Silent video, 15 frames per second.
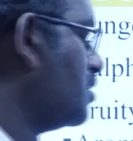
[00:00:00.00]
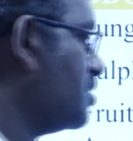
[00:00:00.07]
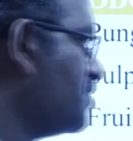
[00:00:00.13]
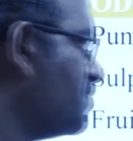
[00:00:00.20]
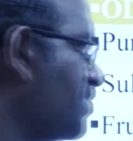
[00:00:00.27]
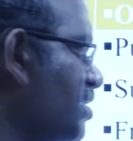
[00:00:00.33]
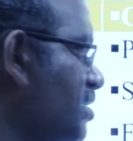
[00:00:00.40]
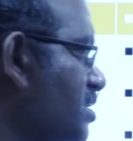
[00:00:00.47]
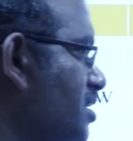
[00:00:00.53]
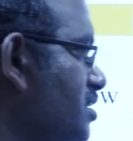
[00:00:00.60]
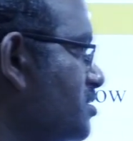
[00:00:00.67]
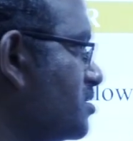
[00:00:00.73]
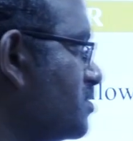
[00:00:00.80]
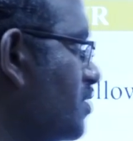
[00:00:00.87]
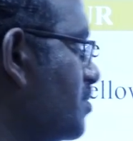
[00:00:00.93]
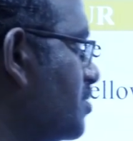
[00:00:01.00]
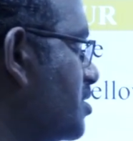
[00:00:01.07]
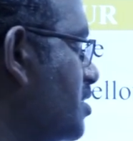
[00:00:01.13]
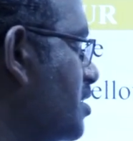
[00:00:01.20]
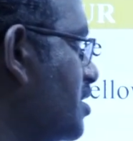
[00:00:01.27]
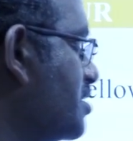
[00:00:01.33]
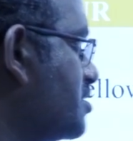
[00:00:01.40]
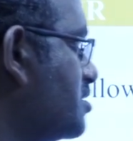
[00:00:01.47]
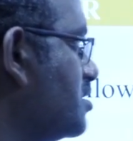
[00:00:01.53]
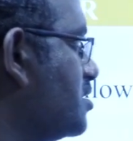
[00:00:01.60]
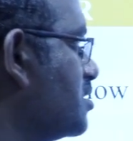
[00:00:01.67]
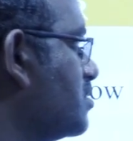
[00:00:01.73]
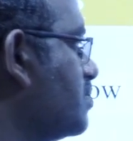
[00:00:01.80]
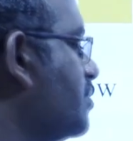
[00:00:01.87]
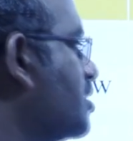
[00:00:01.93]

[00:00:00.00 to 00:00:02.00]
different tastes will be there: acidic,